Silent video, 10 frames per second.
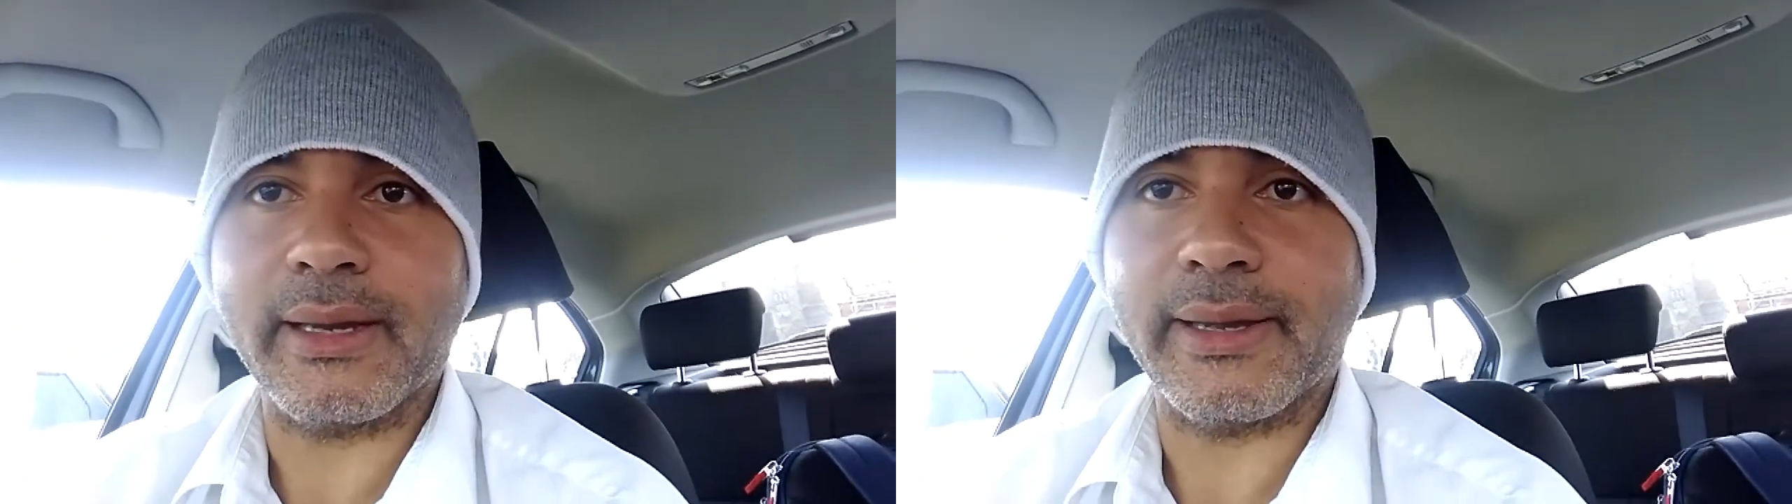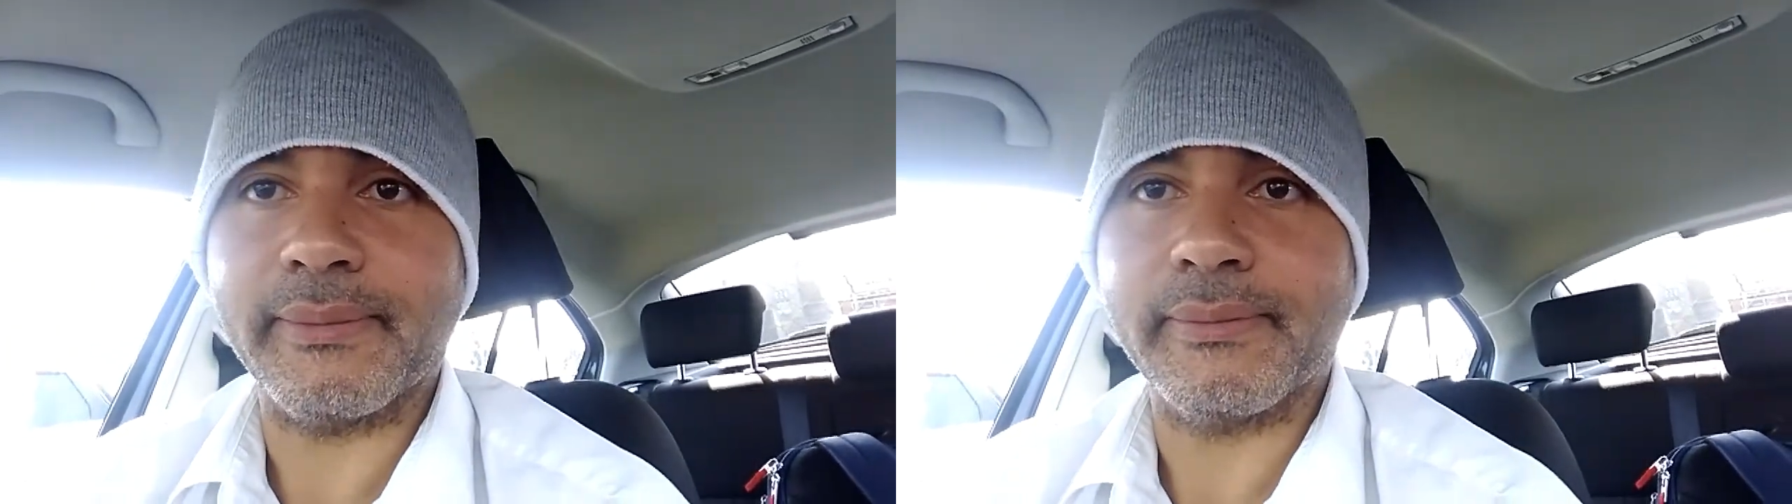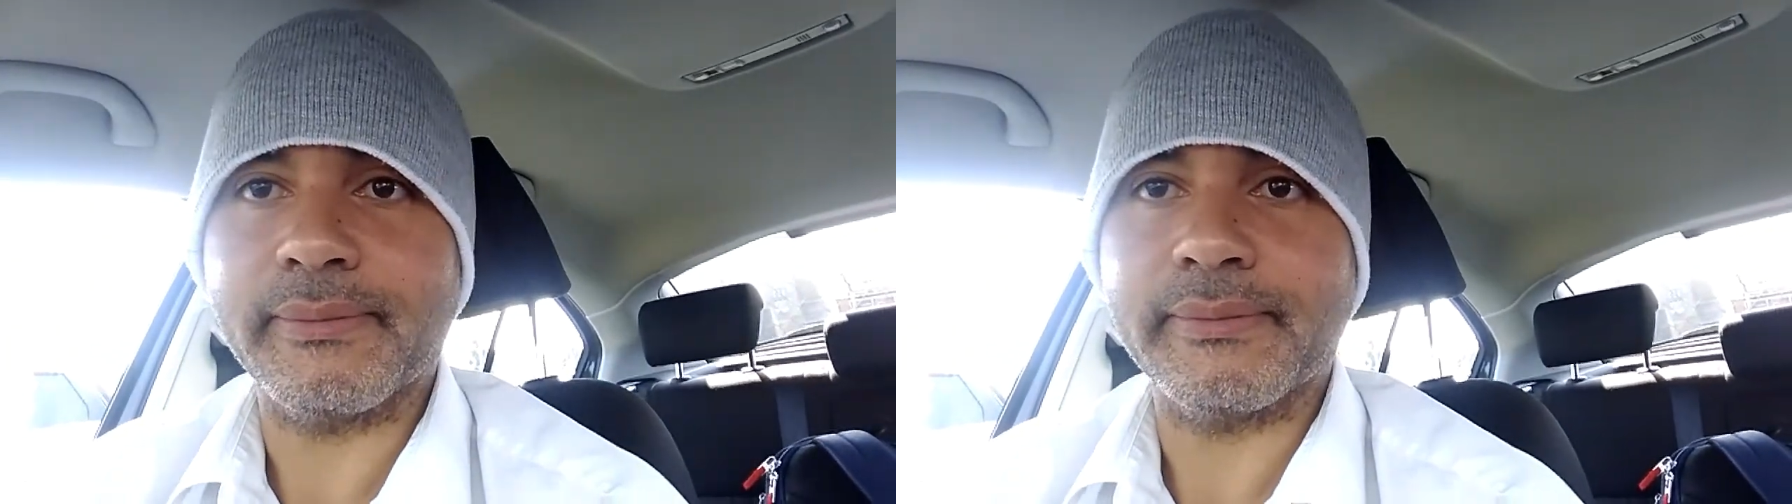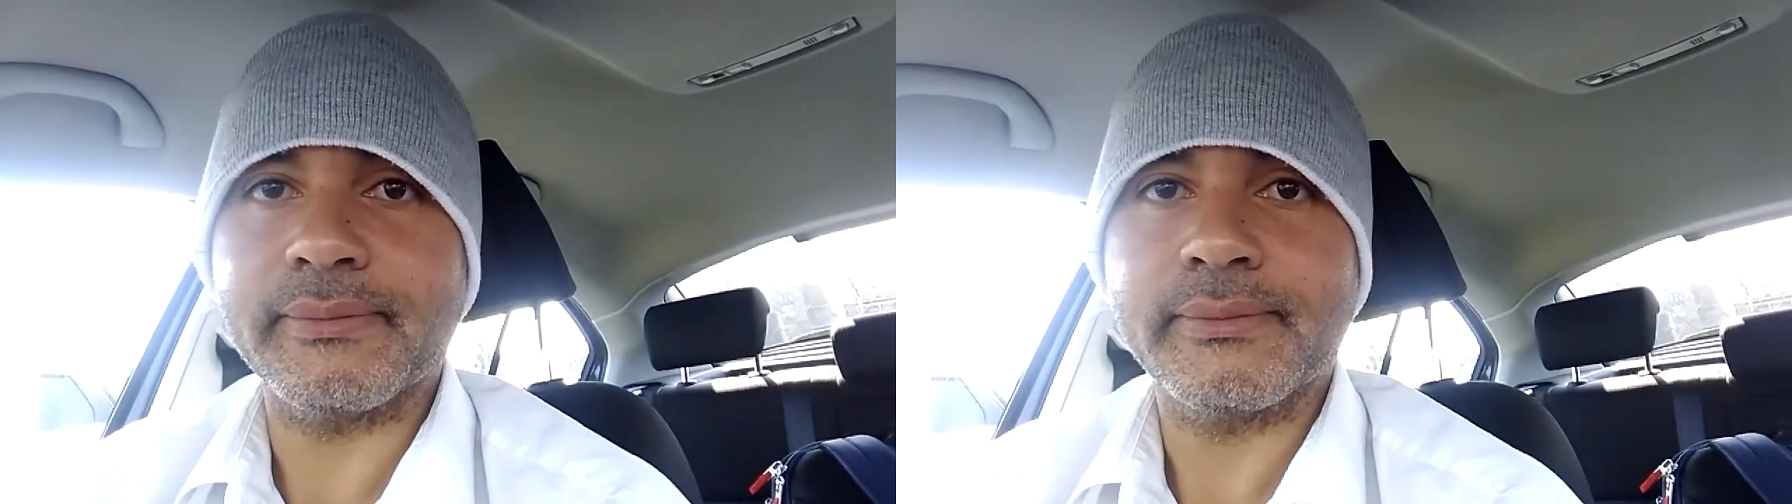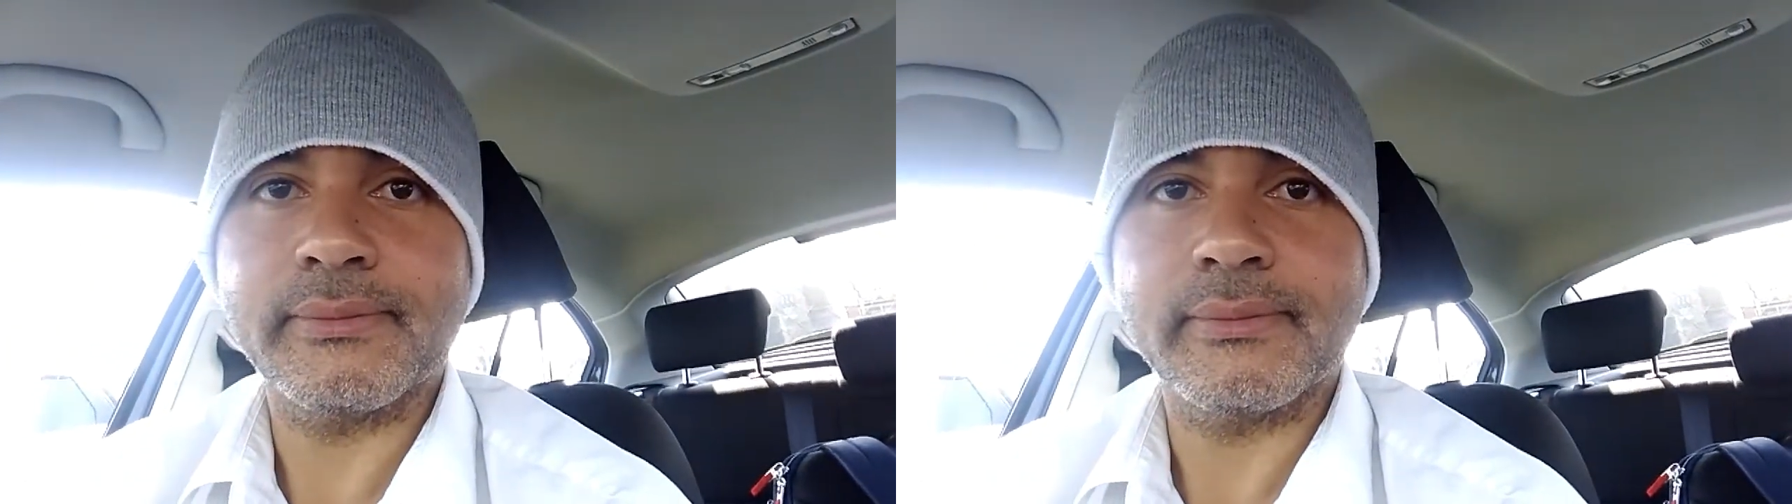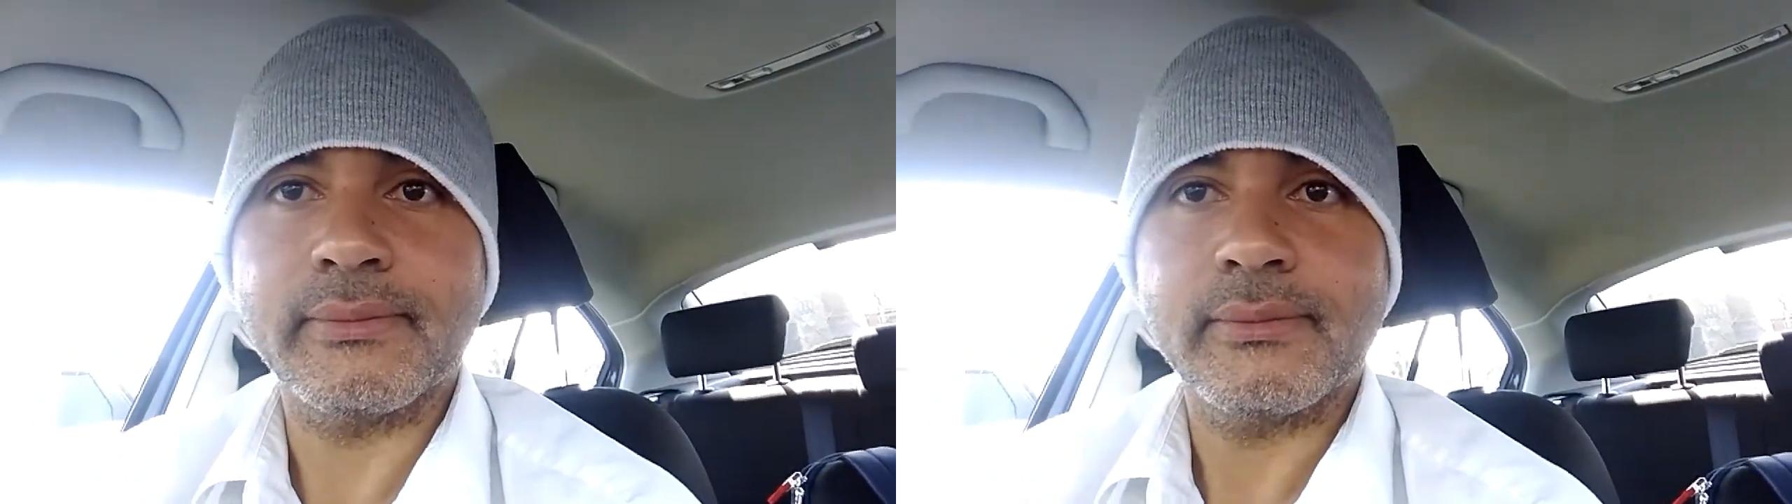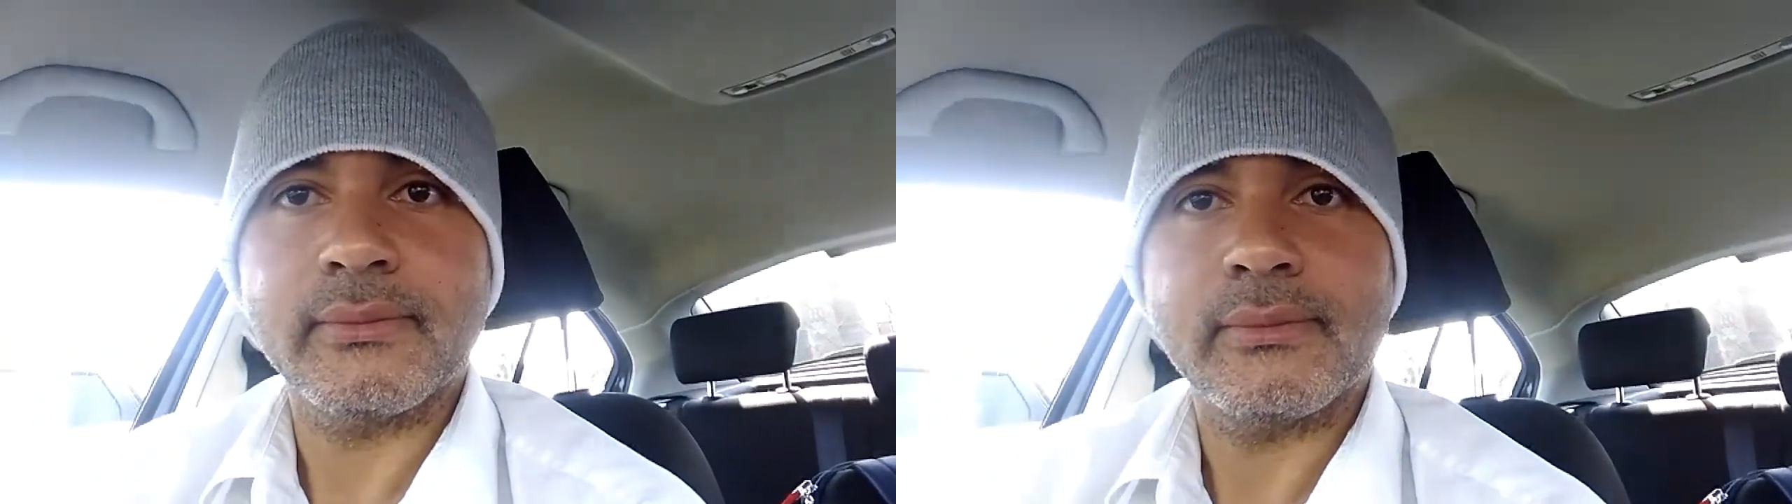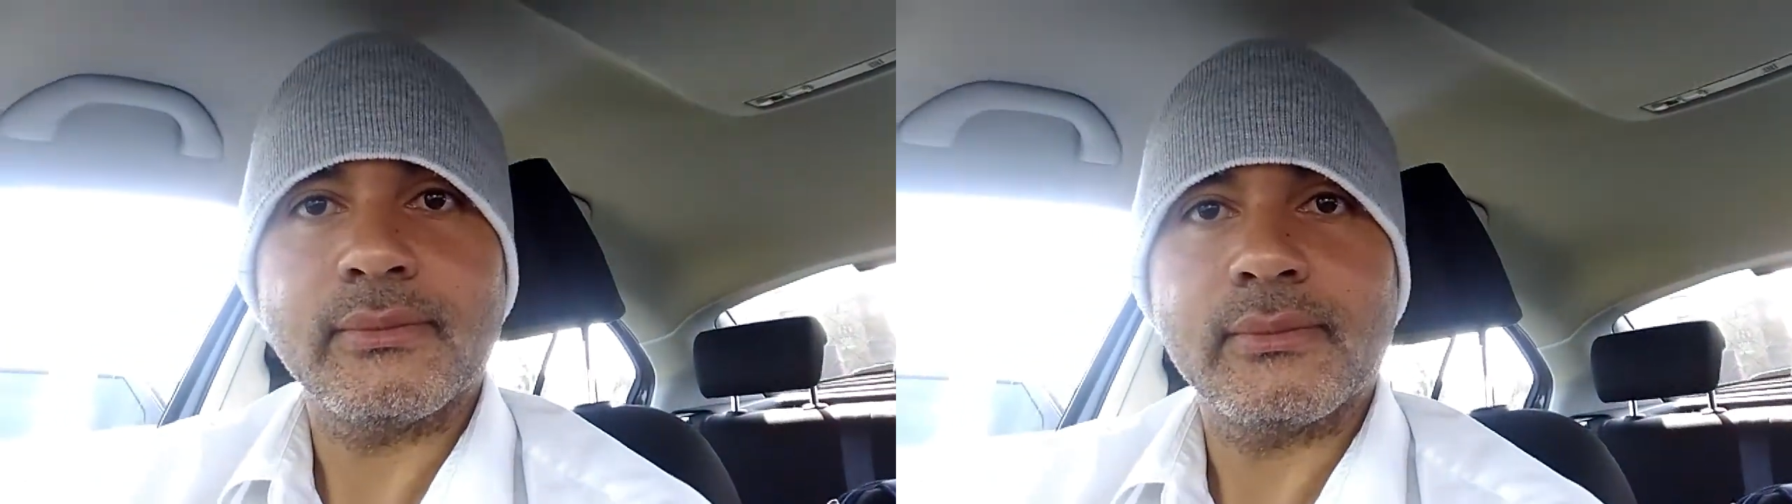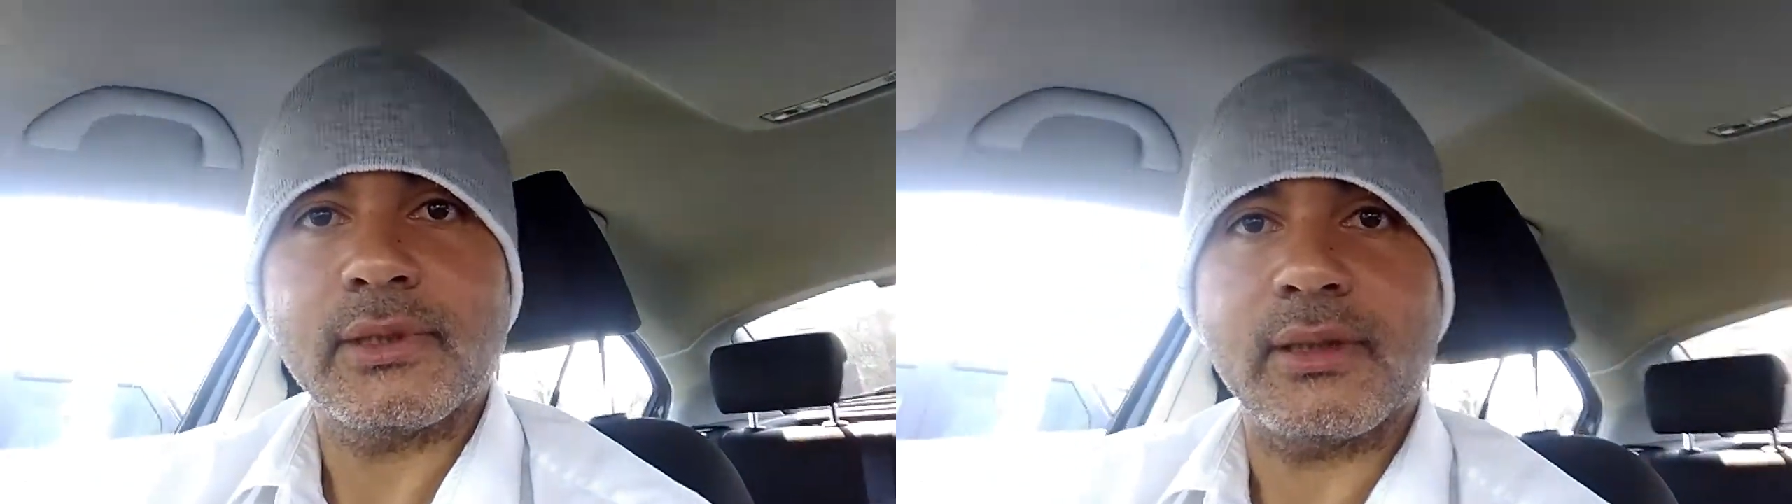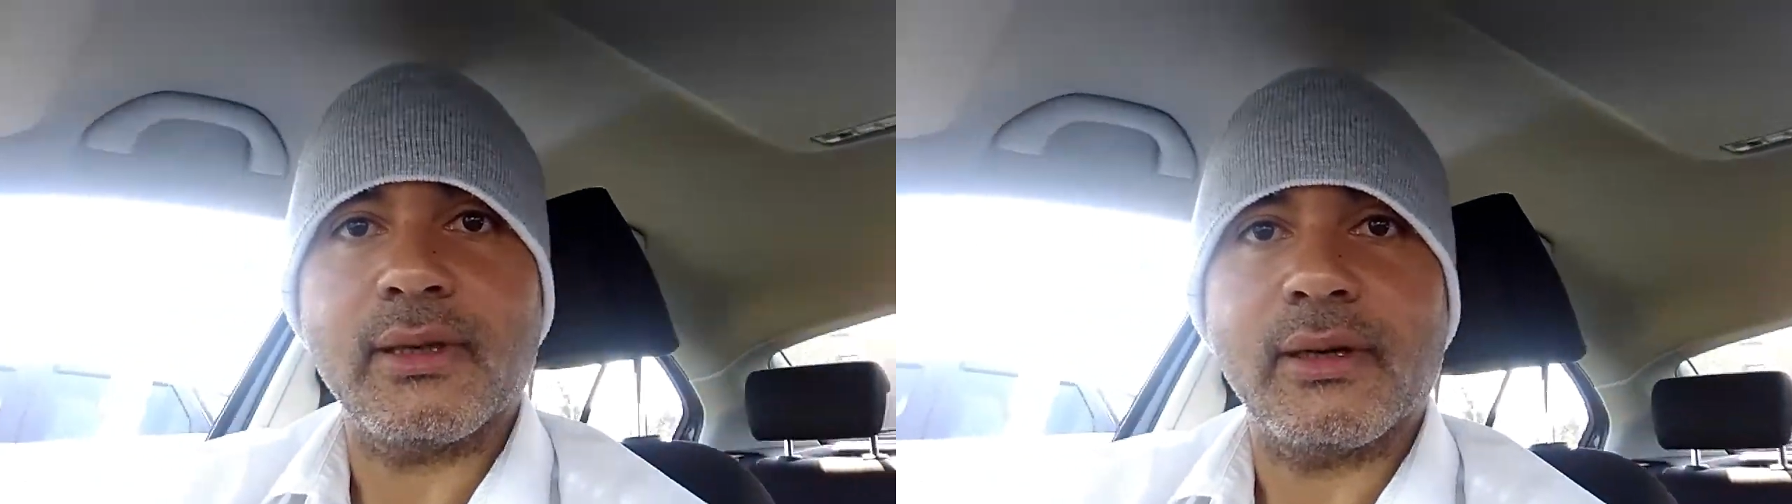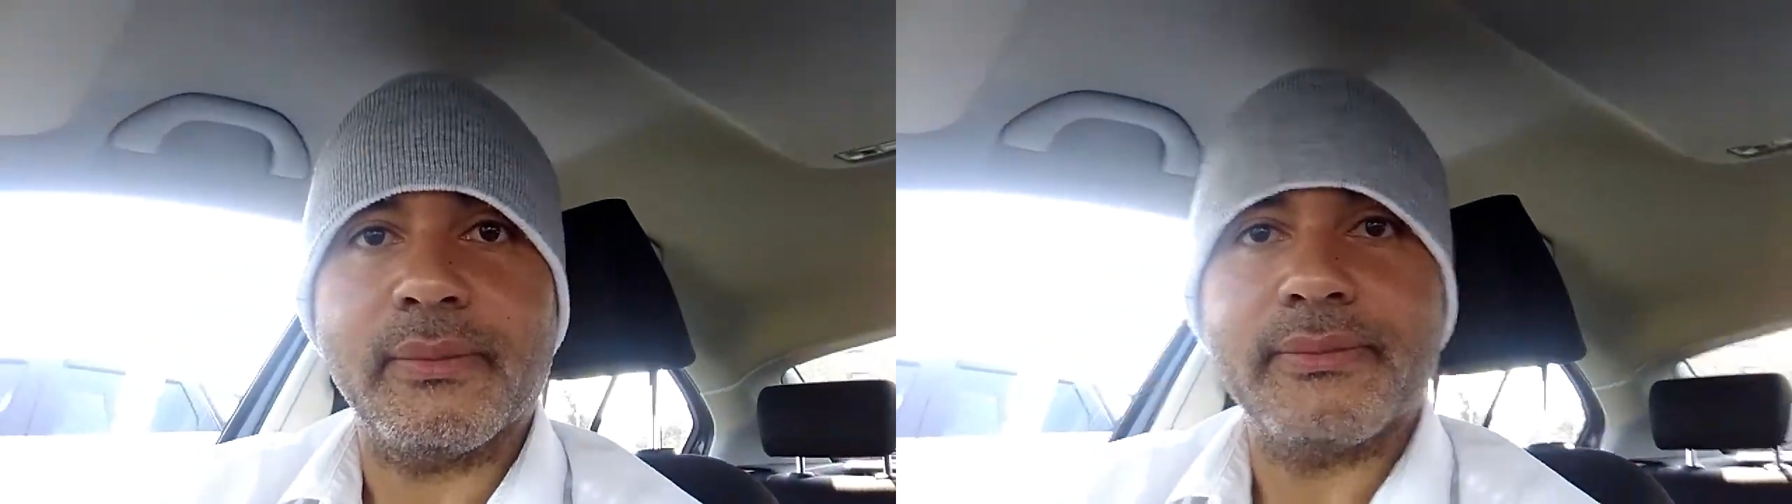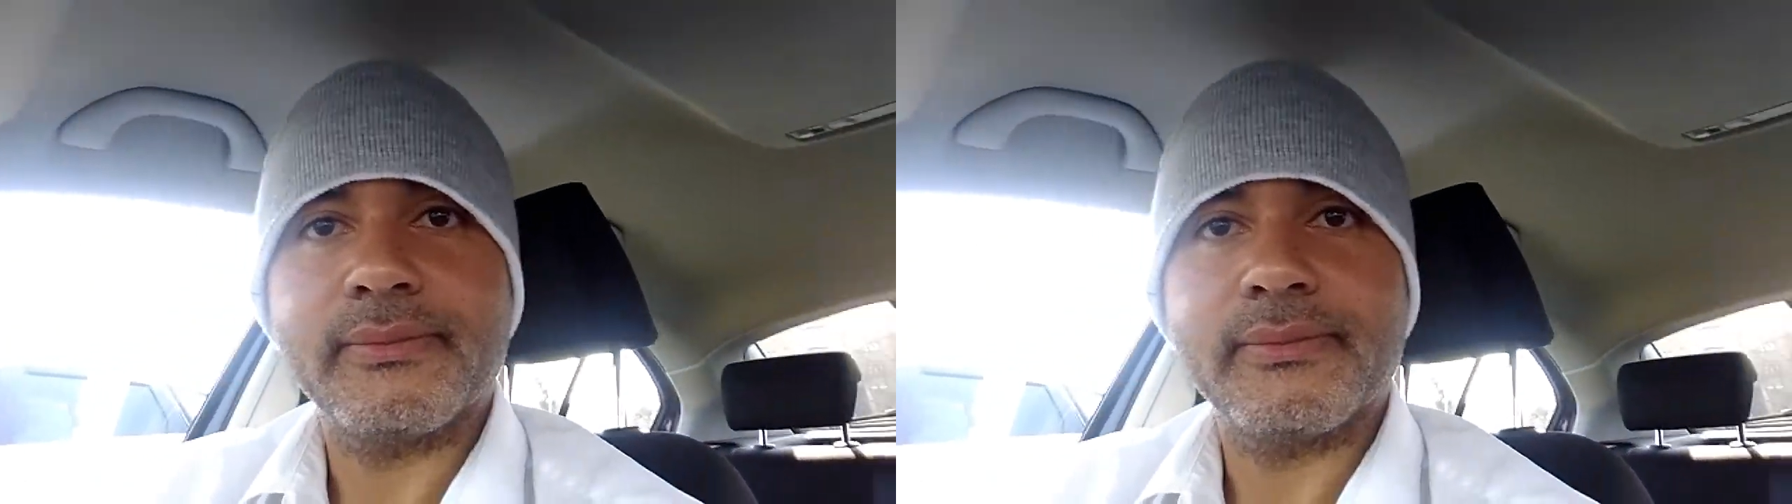again. So,